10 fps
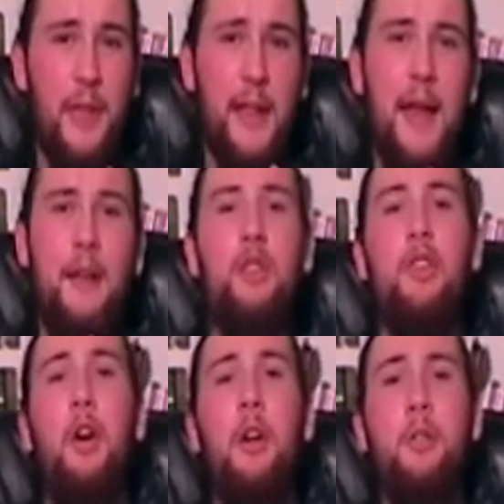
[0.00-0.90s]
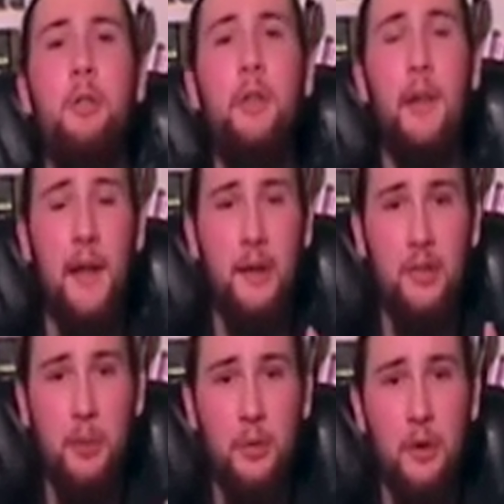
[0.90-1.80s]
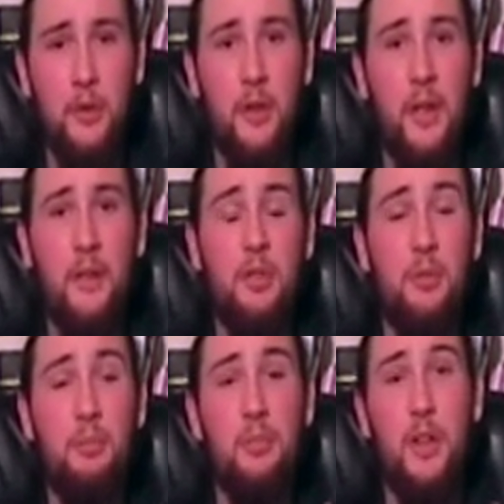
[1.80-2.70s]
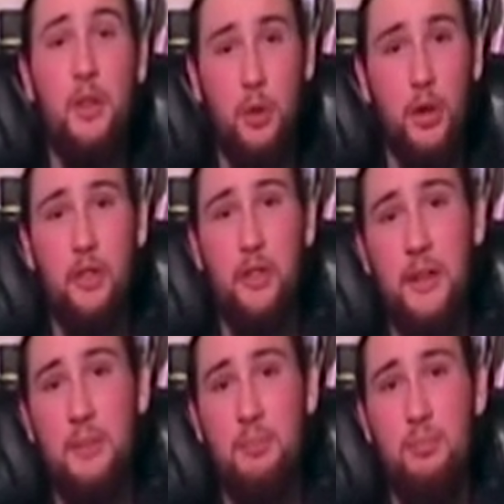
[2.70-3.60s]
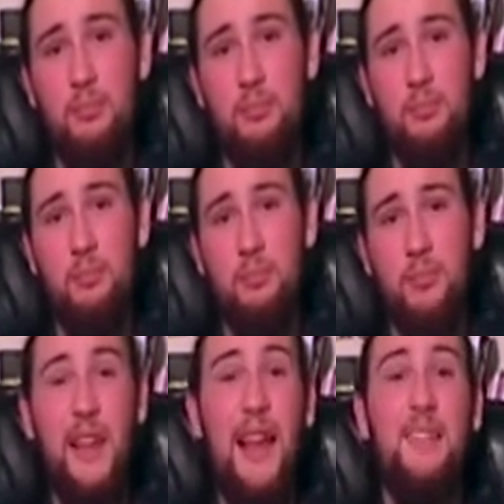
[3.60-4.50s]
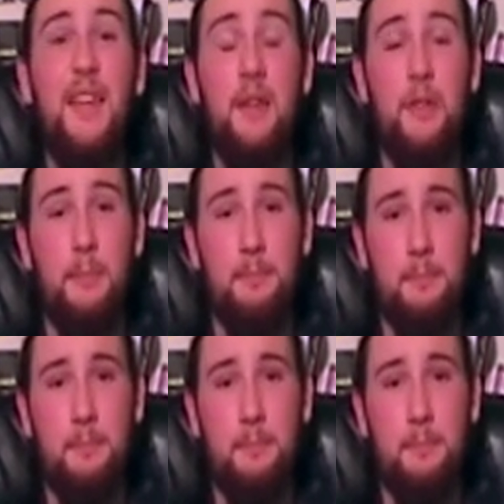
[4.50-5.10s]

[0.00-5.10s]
they lack style, they lack substance, and in all honesty, they lack taste.